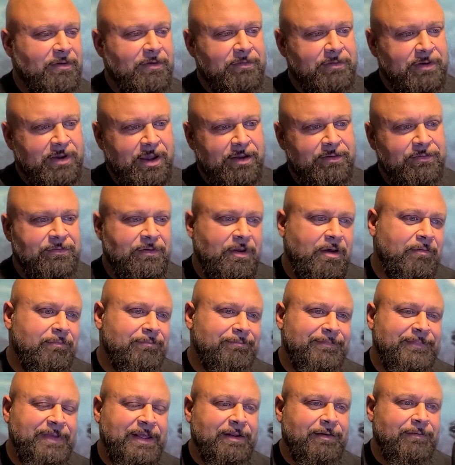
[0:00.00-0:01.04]
Okay, so,
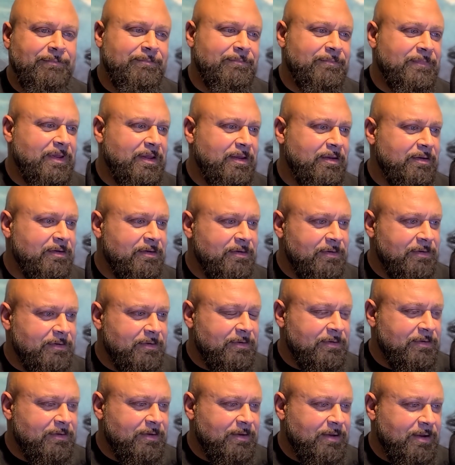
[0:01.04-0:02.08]

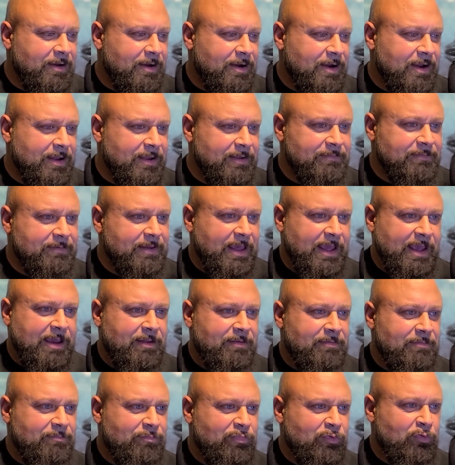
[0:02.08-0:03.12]
I can't
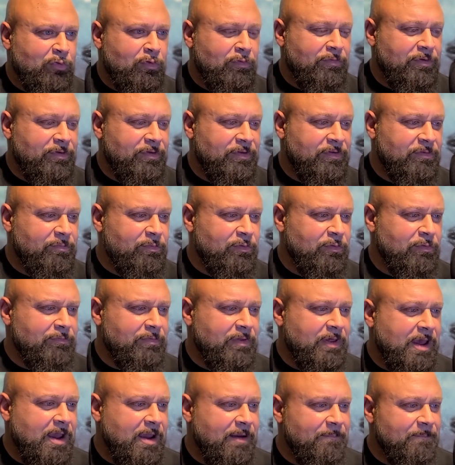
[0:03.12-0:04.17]
prove or disprove
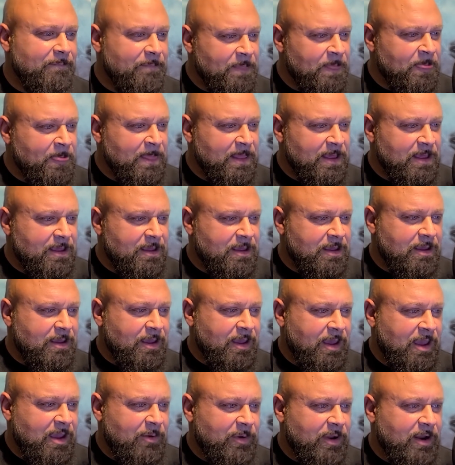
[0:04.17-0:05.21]
that.
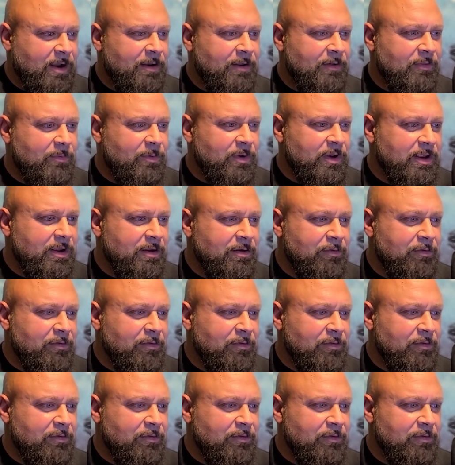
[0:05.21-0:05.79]
And we got another one here,